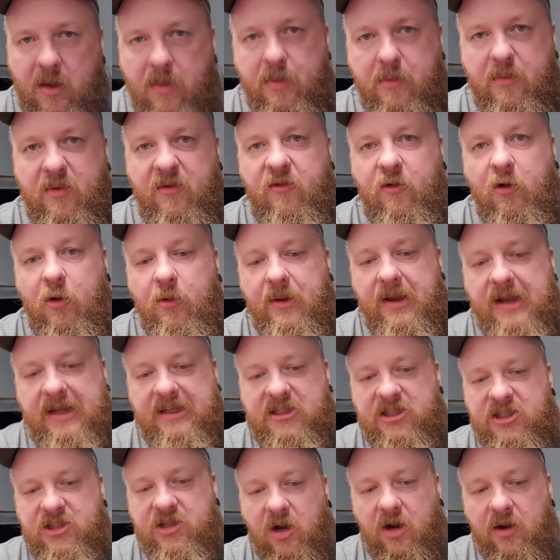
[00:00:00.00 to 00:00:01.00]
before we get
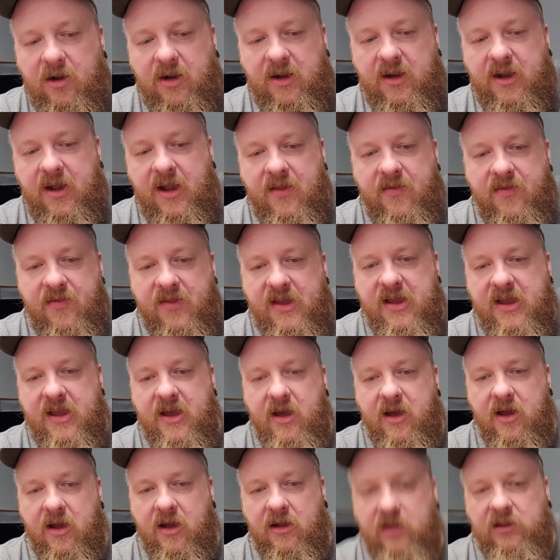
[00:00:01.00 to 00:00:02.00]
started in the
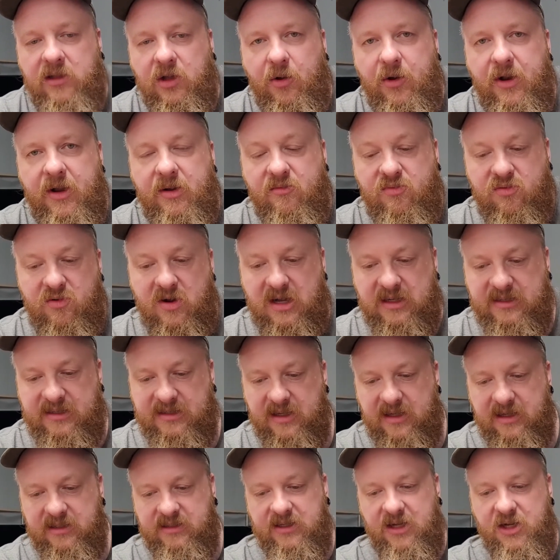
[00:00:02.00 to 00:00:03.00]
loading
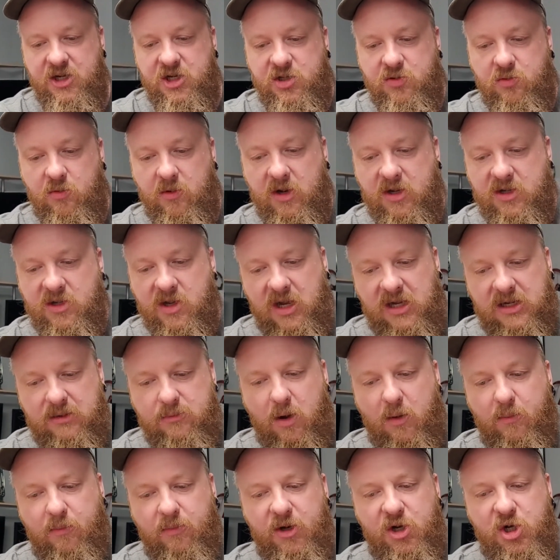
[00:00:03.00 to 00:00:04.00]
process, I just want to talk
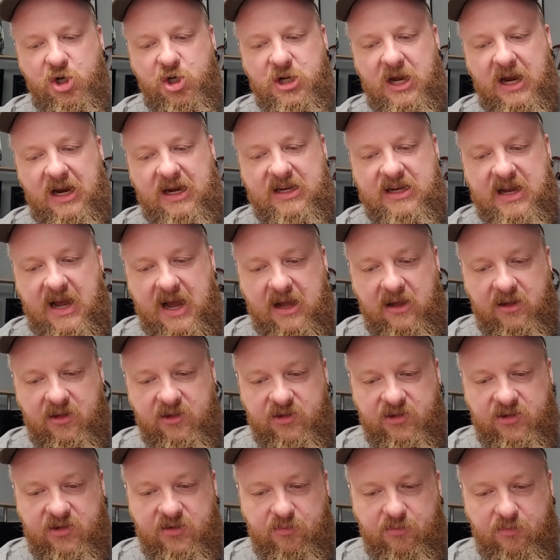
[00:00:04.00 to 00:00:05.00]
about
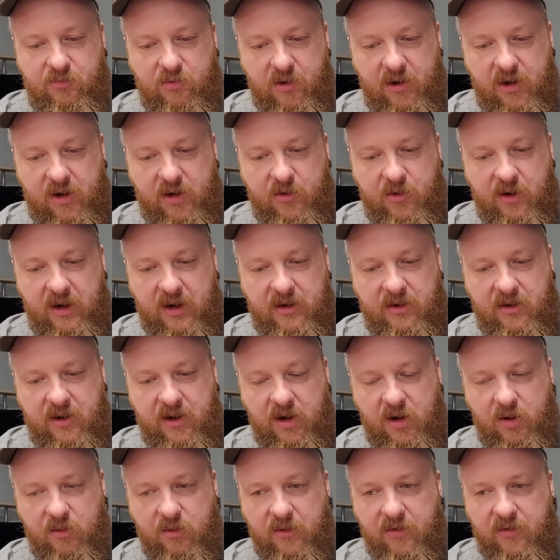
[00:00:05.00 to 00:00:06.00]
projectiles pretty quick
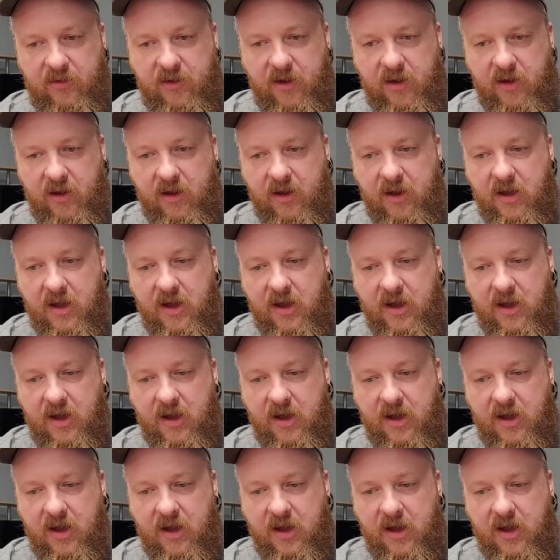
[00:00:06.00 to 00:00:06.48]
here with you.